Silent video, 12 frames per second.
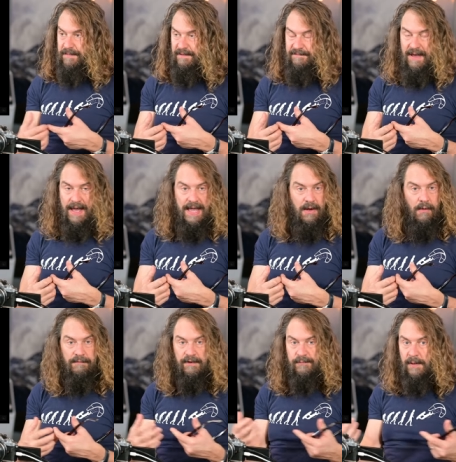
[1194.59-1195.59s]
If I
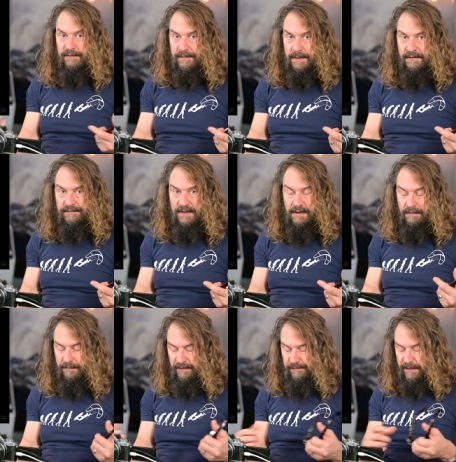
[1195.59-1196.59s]
overexpose, I'm gonna see an
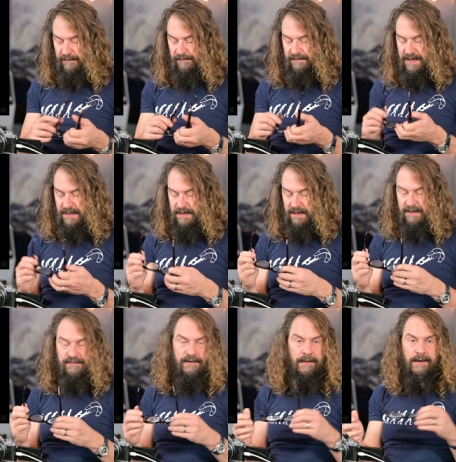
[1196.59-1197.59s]
overexposed scene. You
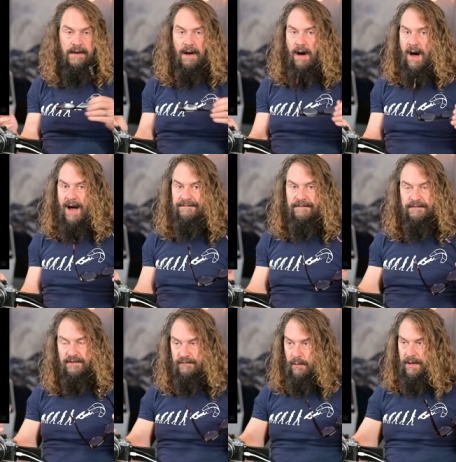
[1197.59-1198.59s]
can turn it off if
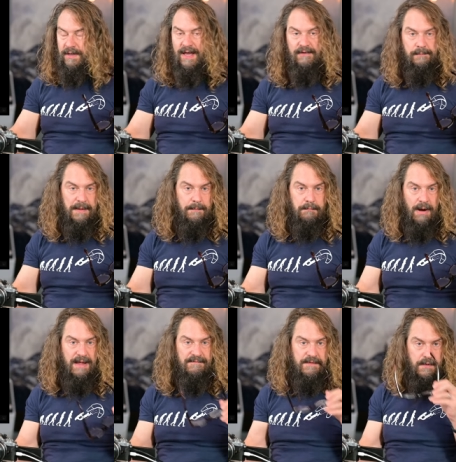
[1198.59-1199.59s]
you just want a nice big
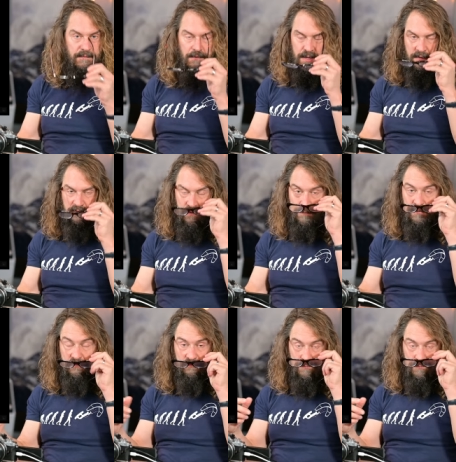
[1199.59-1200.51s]
bright view of what you're doing, but just